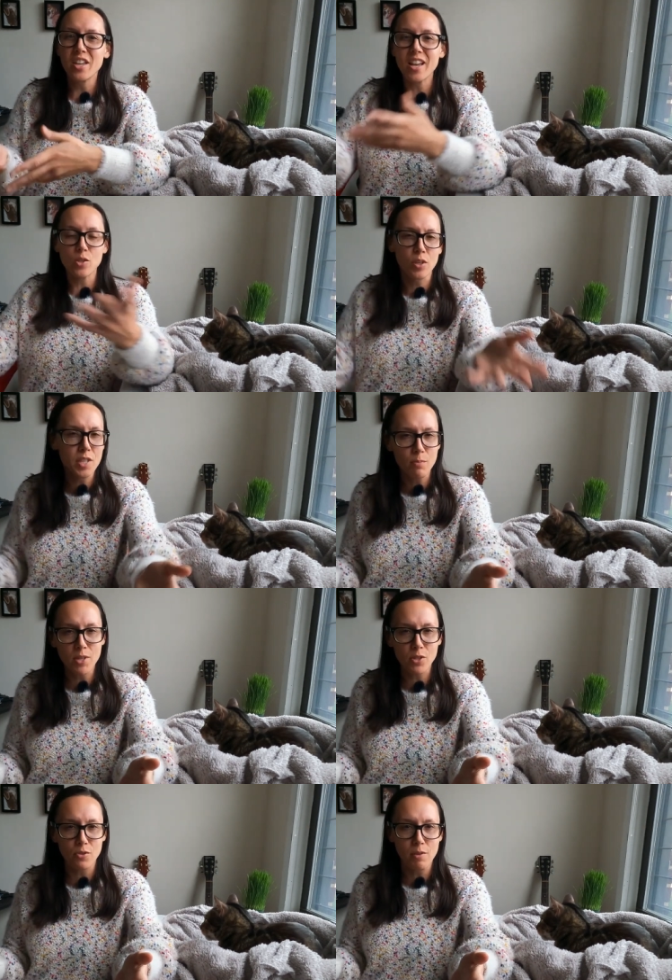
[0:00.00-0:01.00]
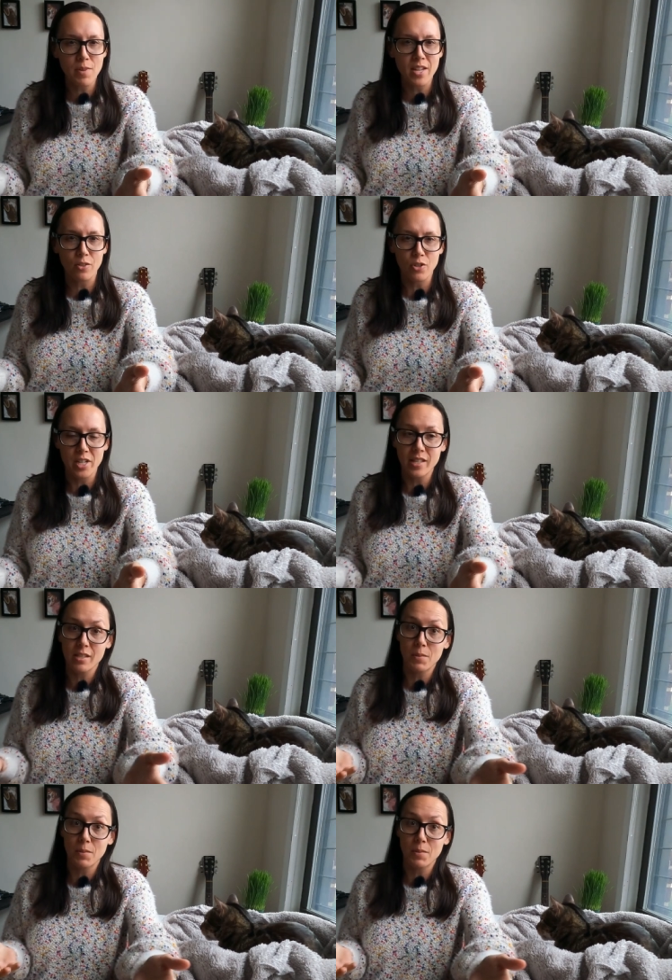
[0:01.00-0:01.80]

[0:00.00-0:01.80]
has all these mystery meat ingredients?